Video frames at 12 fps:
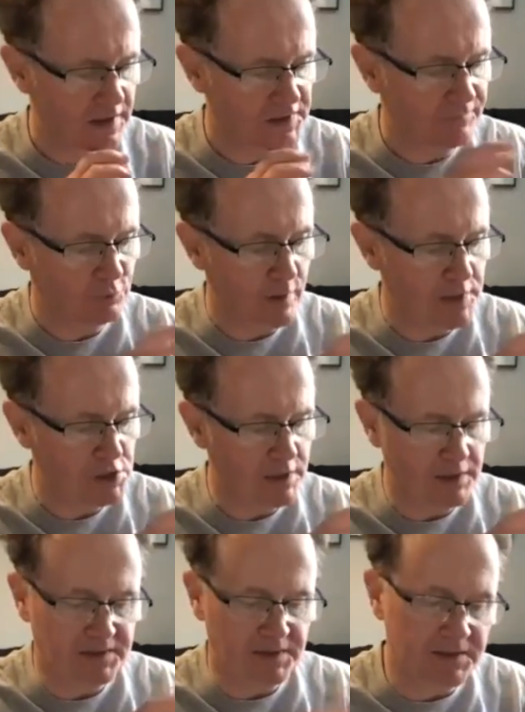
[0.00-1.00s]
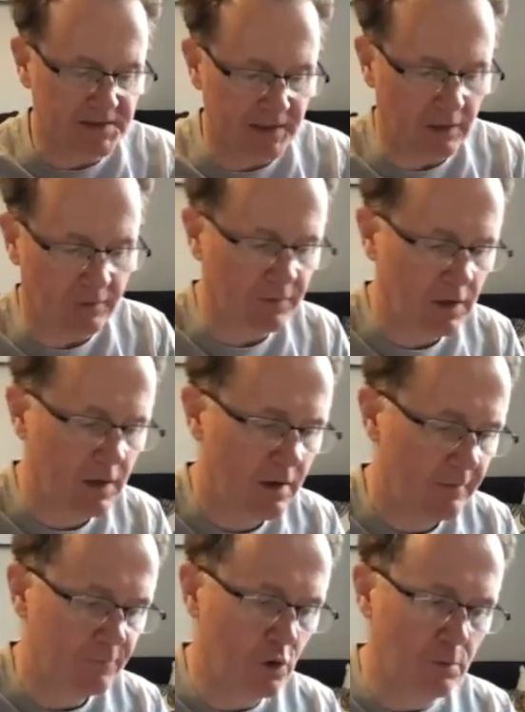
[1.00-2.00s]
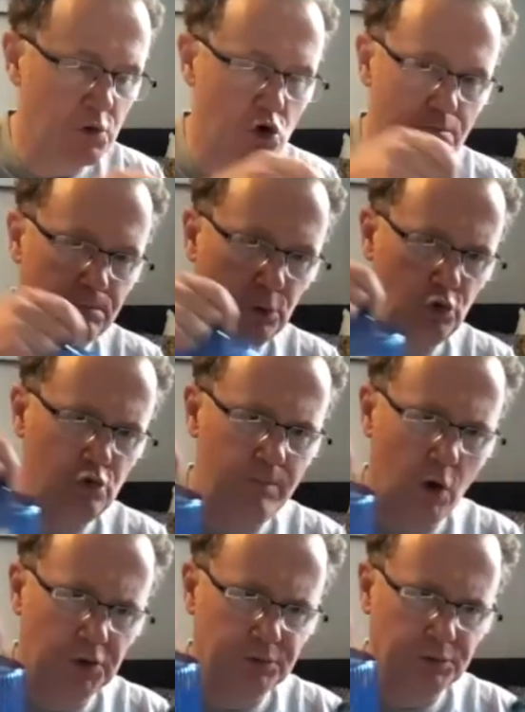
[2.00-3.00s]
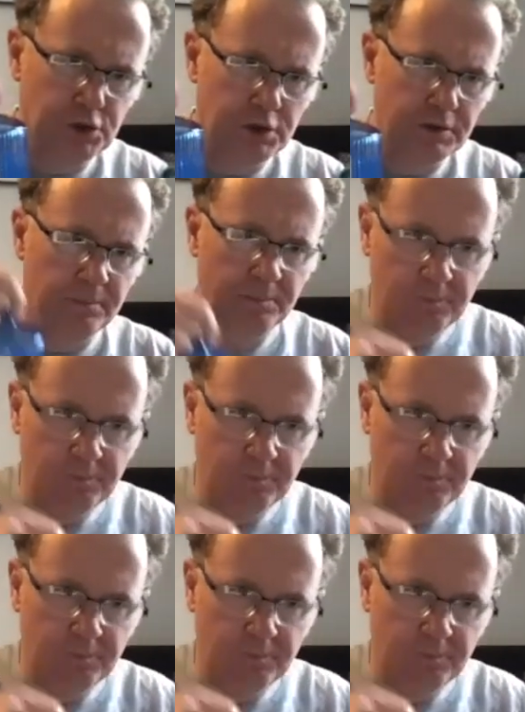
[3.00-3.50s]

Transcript: differentiates itself from your blue bottle gin?